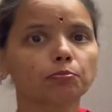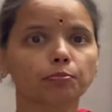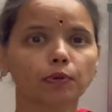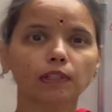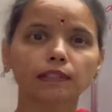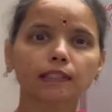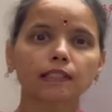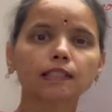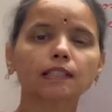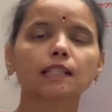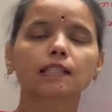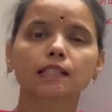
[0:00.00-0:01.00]
Polygon is
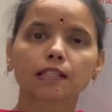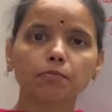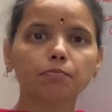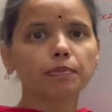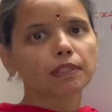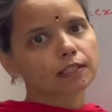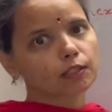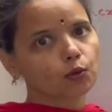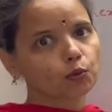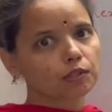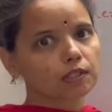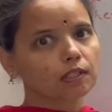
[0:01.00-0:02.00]
a simple
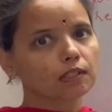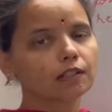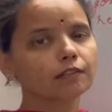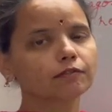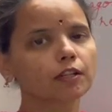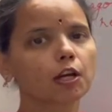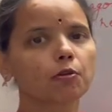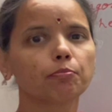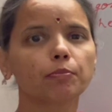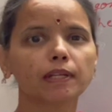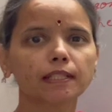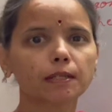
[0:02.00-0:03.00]
closed curve
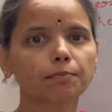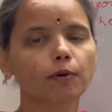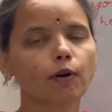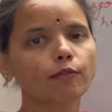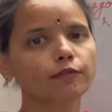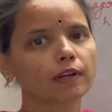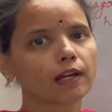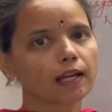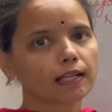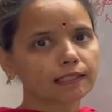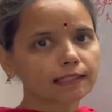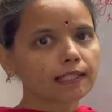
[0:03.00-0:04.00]
made up of
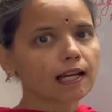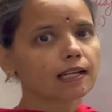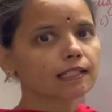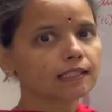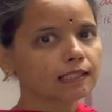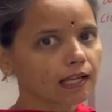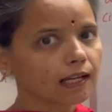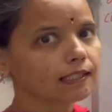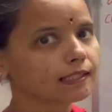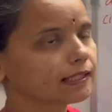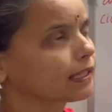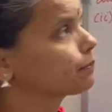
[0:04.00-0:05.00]
entirely
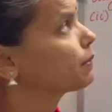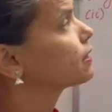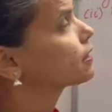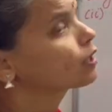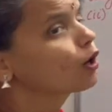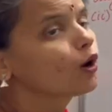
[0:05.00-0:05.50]
line segments.